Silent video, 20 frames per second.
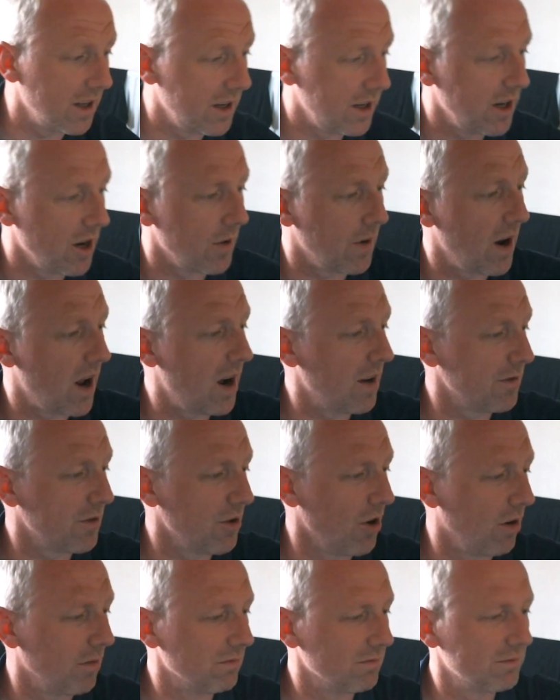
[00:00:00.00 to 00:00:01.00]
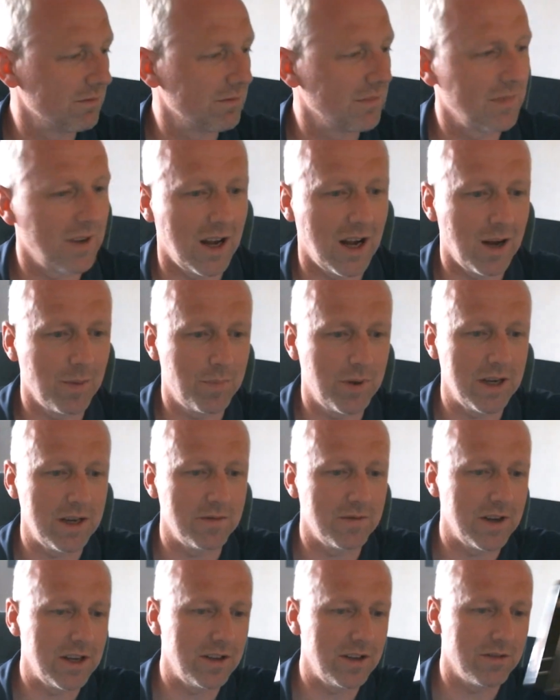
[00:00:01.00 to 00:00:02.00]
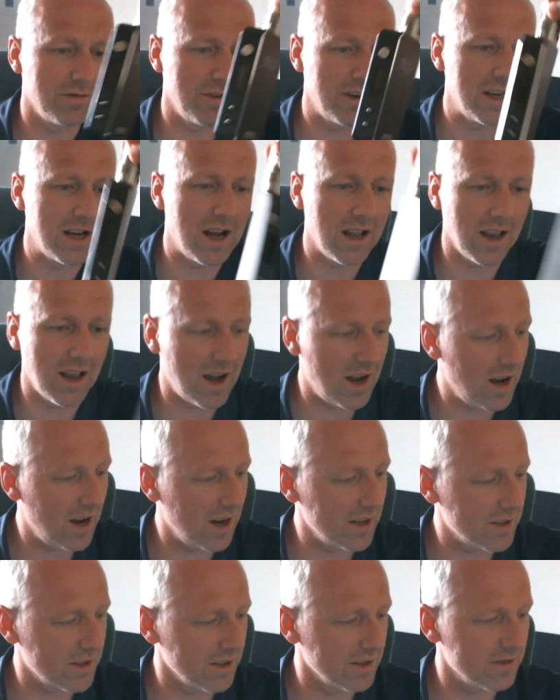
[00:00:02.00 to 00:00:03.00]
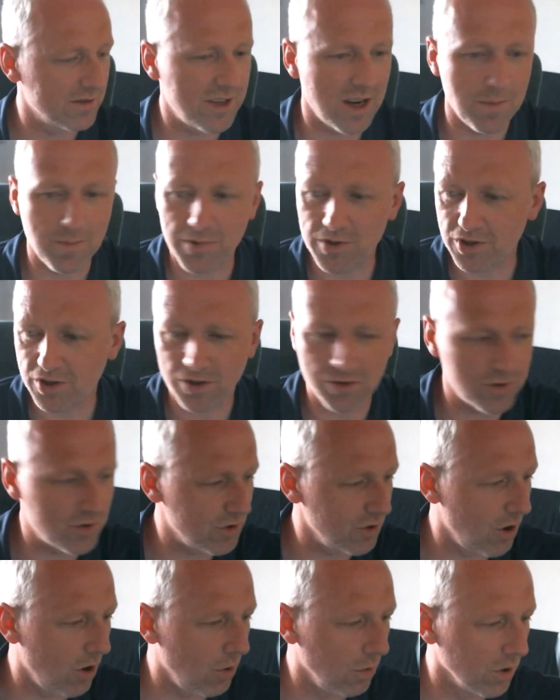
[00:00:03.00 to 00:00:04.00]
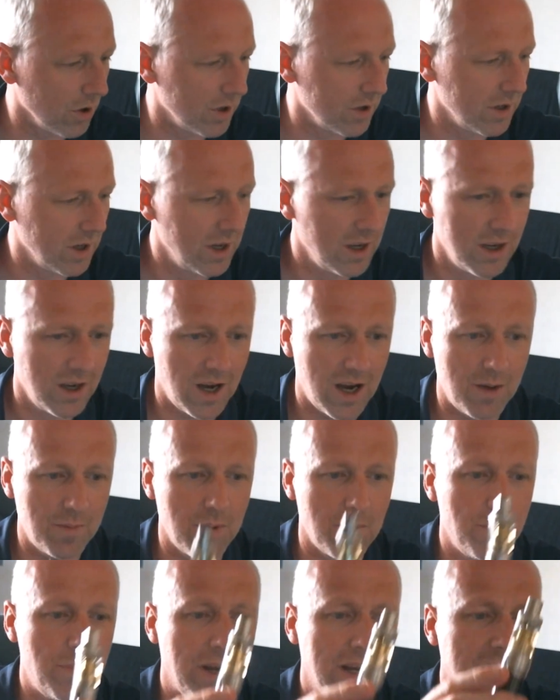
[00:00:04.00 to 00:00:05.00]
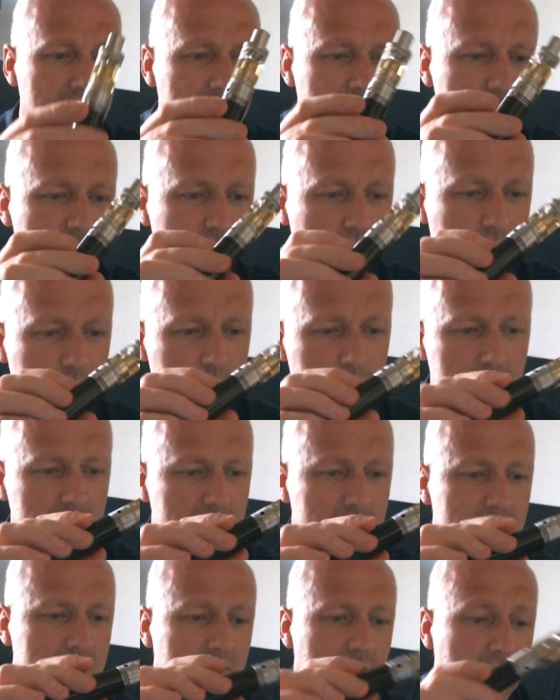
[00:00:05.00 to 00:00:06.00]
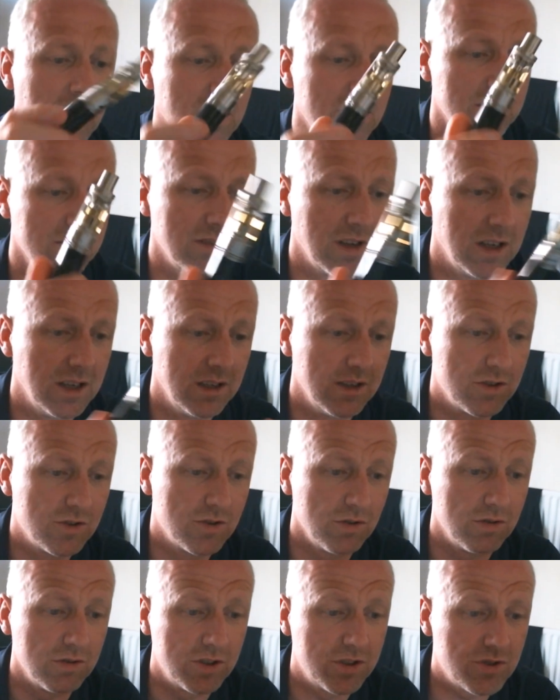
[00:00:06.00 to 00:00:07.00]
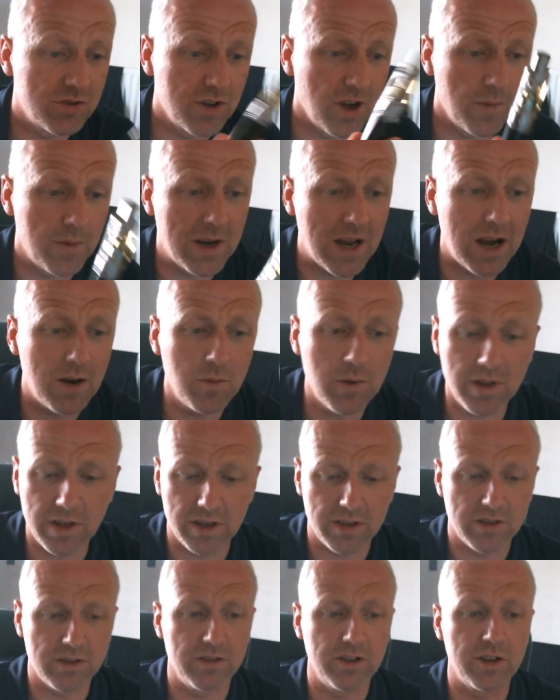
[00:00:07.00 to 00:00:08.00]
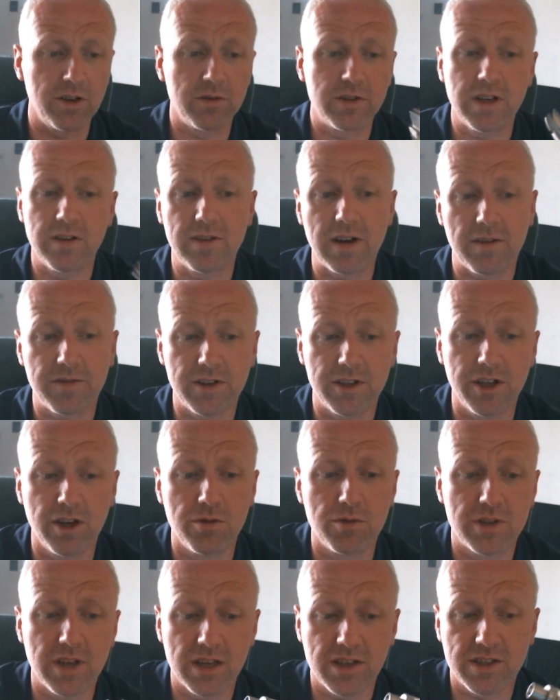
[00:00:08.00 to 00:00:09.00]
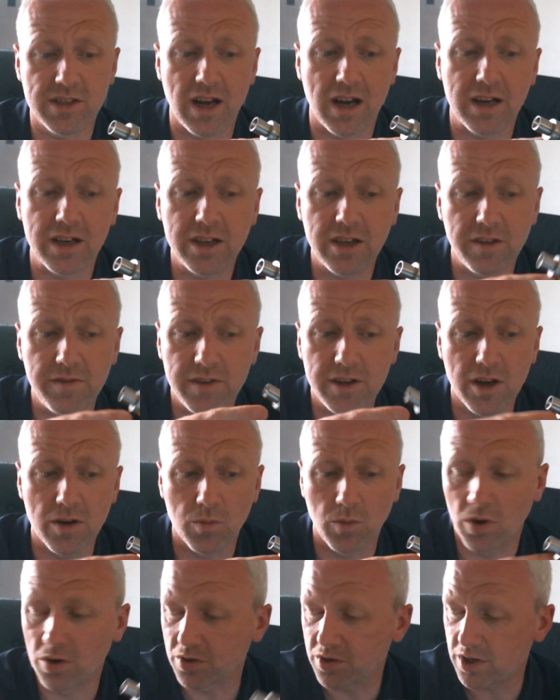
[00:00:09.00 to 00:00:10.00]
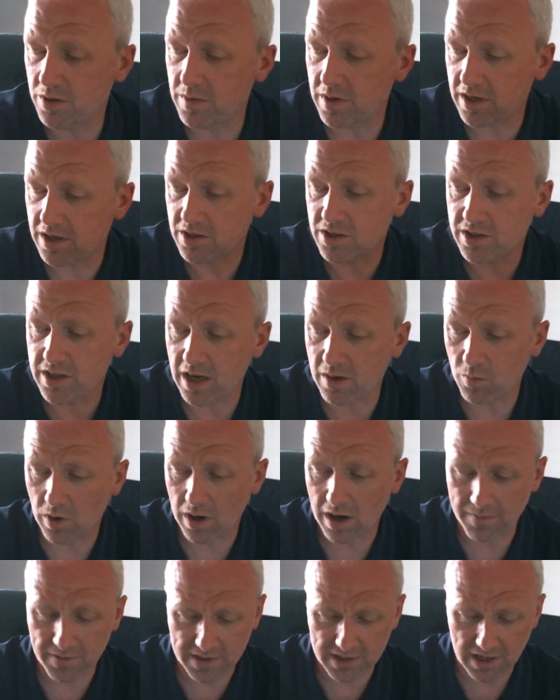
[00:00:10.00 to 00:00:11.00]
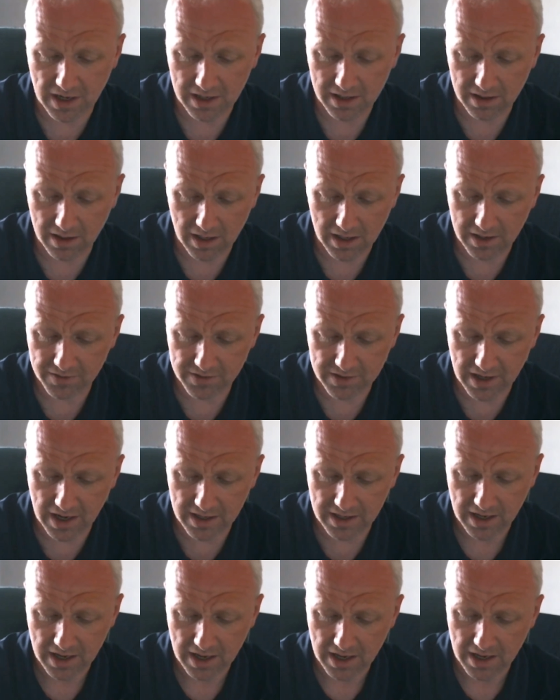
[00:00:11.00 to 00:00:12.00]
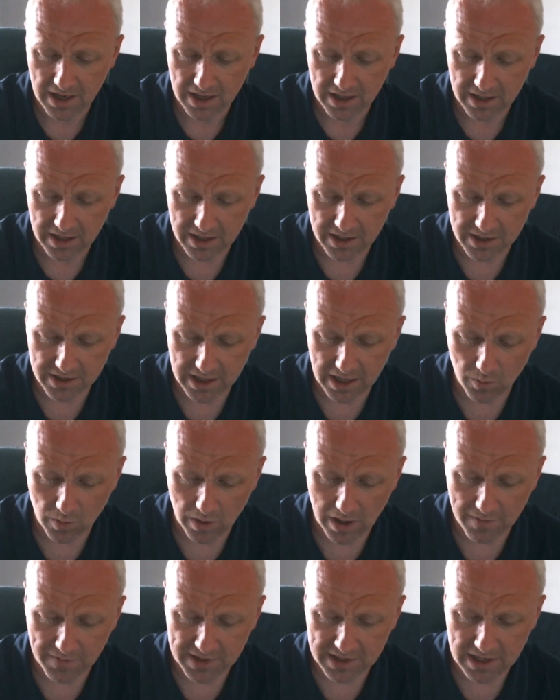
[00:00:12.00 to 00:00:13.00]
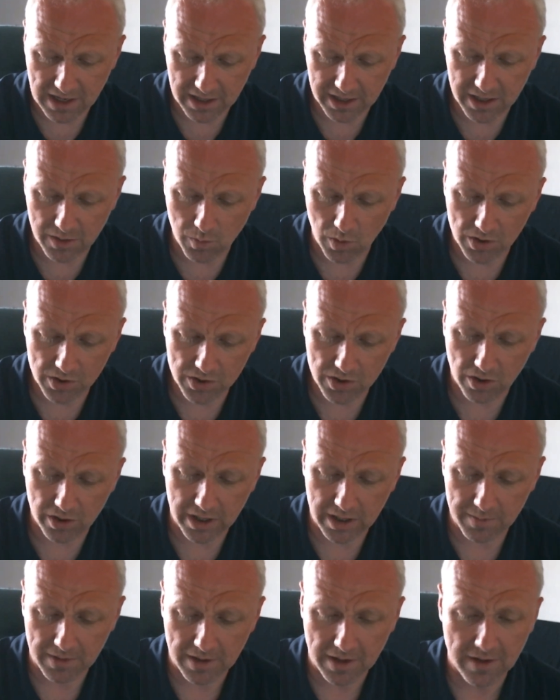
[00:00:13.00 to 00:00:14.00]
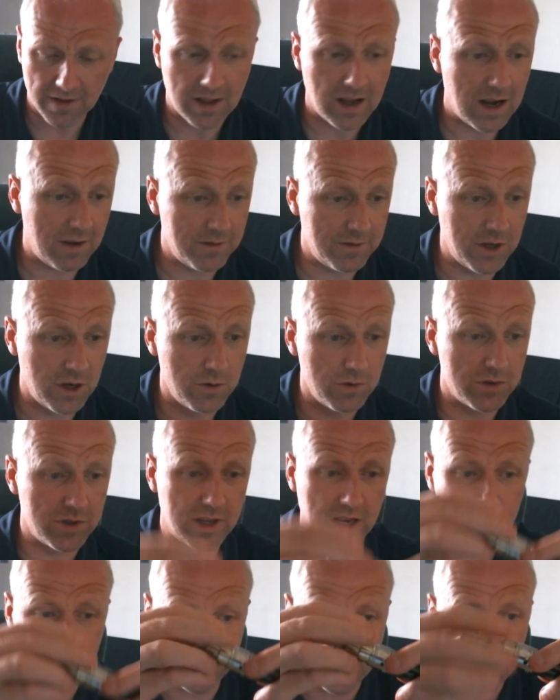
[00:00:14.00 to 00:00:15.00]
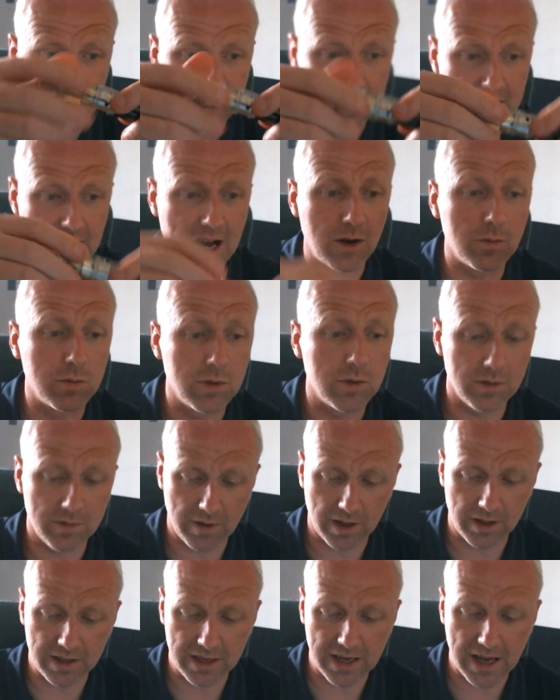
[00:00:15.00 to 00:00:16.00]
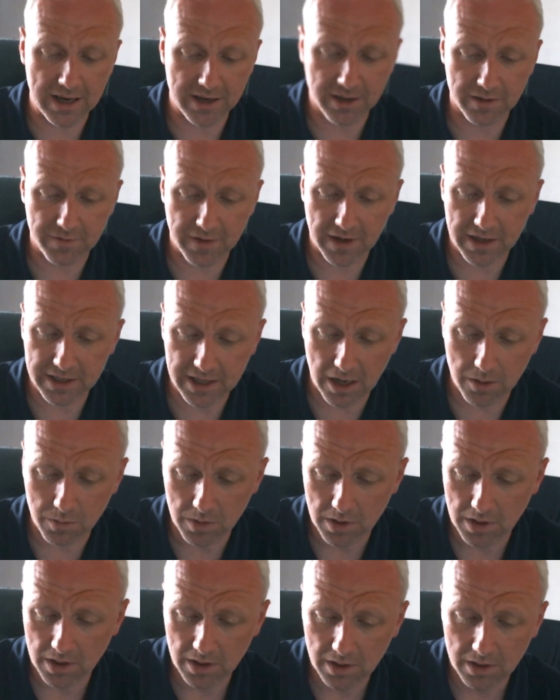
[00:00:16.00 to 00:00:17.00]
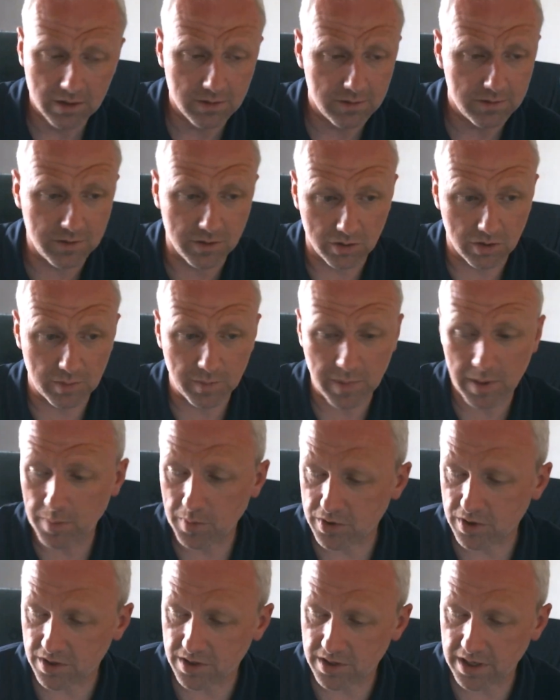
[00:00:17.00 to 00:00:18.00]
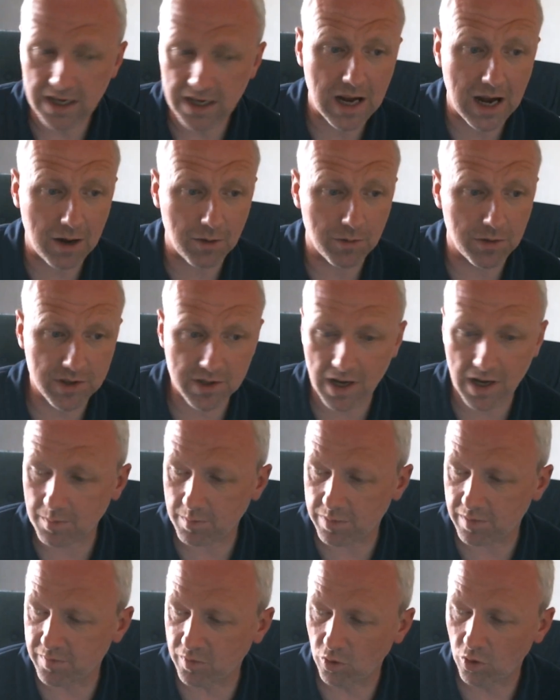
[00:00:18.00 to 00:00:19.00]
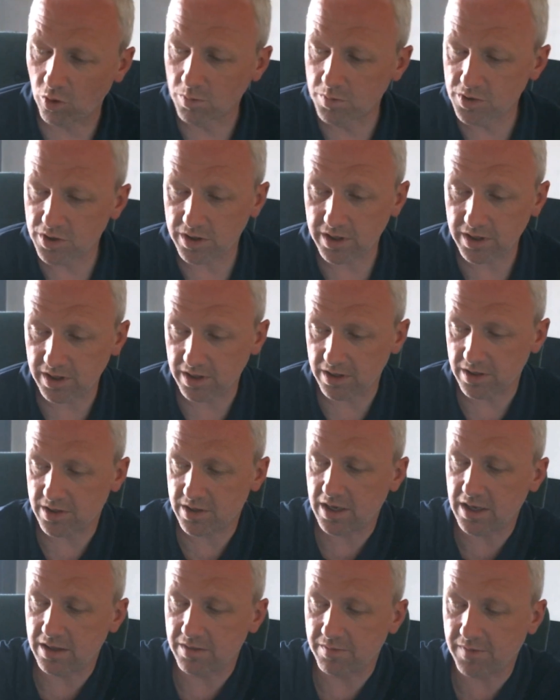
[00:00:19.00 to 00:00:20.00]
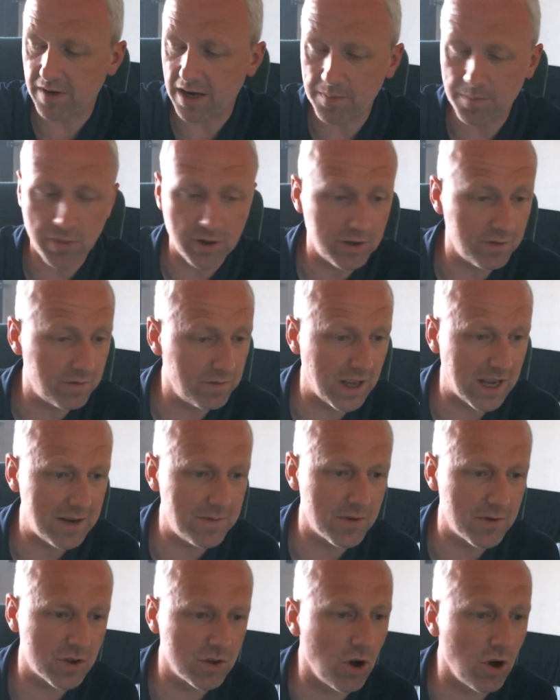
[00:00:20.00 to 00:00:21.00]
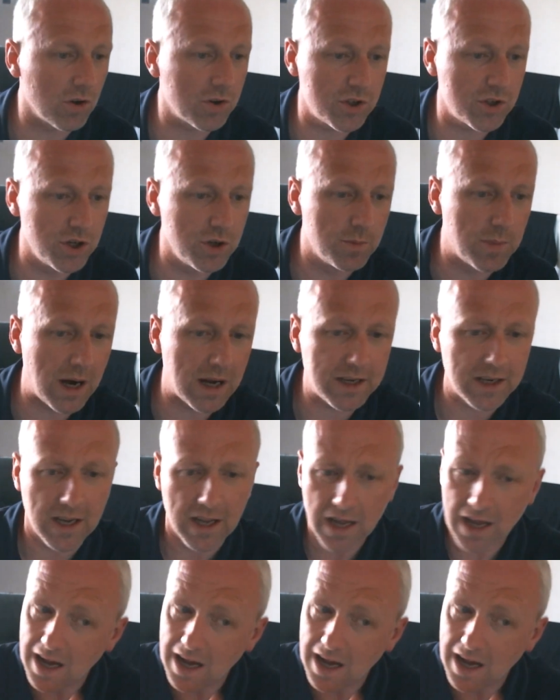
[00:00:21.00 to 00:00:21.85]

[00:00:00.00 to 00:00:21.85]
You know, I've got IPv3 allies and temperature control, and I've been picking this up and sort of just going out with it. You don't even have to use this tank if you don't want to. You can stick whatever tank, like I said, you can stick whatever tank you want on it. I've used this tank now at the end of the video for people to see how the tank performs, and you can see the vapor. The flavour's not too bad.